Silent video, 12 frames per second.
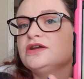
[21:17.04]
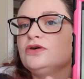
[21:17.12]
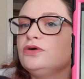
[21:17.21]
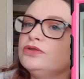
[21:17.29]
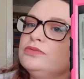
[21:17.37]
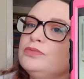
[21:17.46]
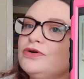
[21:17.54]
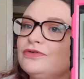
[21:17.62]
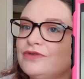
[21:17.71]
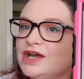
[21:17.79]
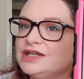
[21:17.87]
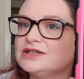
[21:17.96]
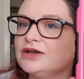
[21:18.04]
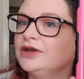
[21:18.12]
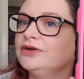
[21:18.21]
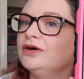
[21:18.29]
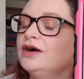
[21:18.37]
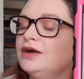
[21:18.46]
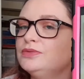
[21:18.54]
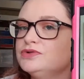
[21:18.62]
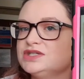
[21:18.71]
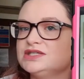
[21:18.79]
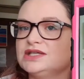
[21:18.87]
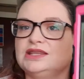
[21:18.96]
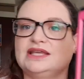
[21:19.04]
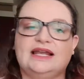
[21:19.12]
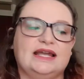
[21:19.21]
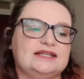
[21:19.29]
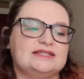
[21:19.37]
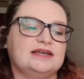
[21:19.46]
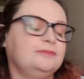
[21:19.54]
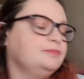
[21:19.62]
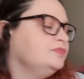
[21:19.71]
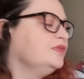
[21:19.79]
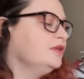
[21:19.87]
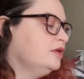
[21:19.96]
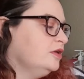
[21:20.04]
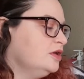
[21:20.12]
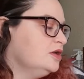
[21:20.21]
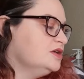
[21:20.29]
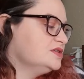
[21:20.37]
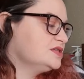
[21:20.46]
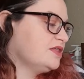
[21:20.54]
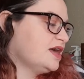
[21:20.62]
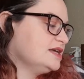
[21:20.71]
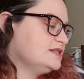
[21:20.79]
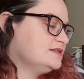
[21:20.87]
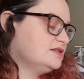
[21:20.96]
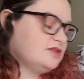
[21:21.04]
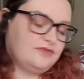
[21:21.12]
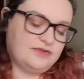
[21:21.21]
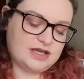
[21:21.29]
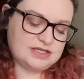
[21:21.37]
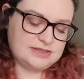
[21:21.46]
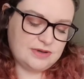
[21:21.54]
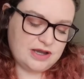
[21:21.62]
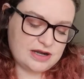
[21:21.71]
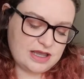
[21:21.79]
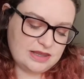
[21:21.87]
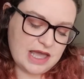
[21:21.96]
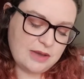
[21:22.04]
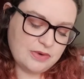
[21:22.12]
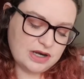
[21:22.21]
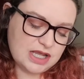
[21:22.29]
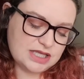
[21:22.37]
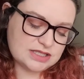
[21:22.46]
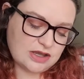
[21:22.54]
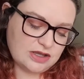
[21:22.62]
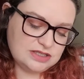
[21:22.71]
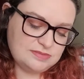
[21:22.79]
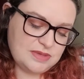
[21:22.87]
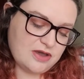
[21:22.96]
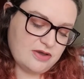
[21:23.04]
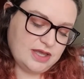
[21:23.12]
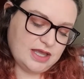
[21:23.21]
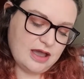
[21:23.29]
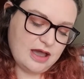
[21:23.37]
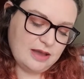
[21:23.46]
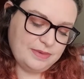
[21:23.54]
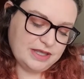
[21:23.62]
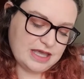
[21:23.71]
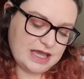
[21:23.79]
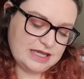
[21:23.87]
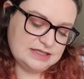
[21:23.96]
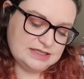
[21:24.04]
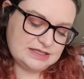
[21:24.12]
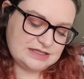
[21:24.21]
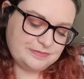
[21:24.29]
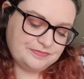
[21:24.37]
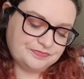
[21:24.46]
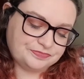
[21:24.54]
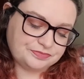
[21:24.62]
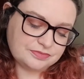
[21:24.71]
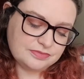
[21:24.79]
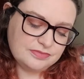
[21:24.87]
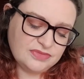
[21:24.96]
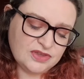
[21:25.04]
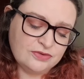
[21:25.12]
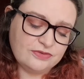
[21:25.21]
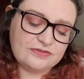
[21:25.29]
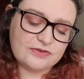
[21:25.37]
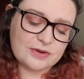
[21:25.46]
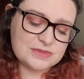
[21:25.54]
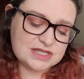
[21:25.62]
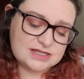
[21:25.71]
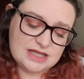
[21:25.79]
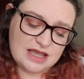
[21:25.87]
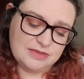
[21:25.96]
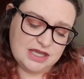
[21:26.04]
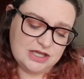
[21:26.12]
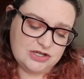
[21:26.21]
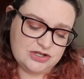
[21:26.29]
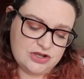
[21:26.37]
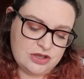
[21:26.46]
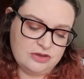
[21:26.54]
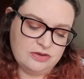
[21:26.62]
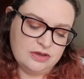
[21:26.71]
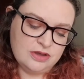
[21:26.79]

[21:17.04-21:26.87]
or the more red tone. I will decide that later. So that is the first one, and that one is going to be going up against, from the same issue,